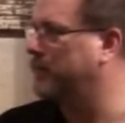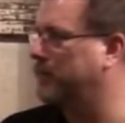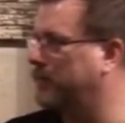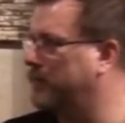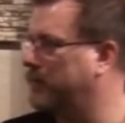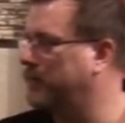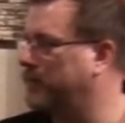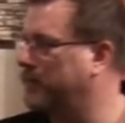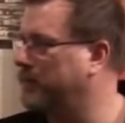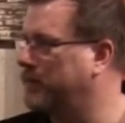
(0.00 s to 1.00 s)

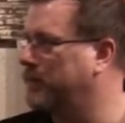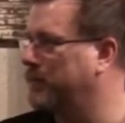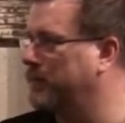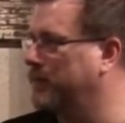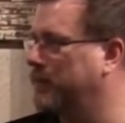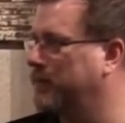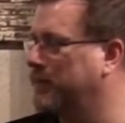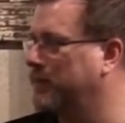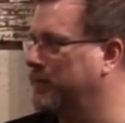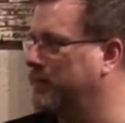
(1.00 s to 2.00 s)

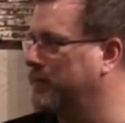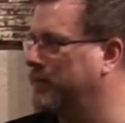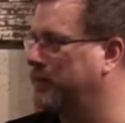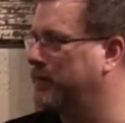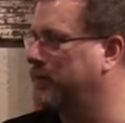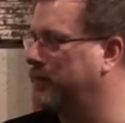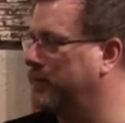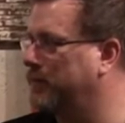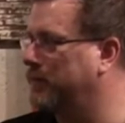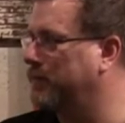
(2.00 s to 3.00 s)

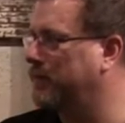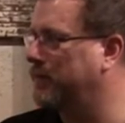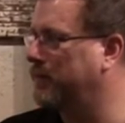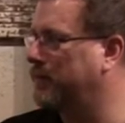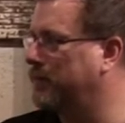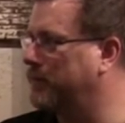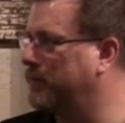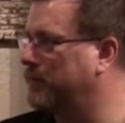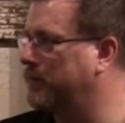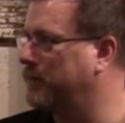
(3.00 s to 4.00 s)

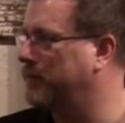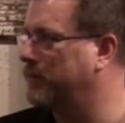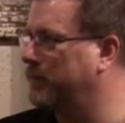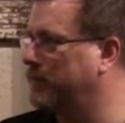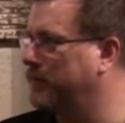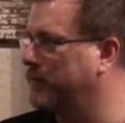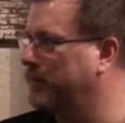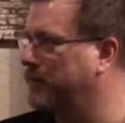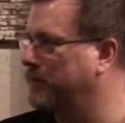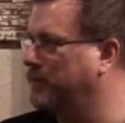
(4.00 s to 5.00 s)

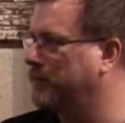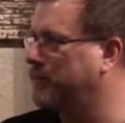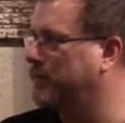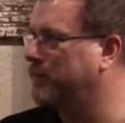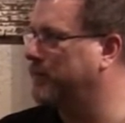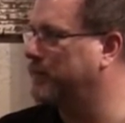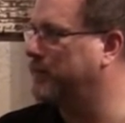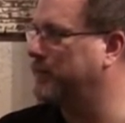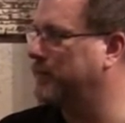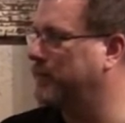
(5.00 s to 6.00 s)

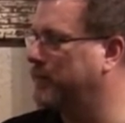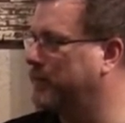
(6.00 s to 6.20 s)
[no speech]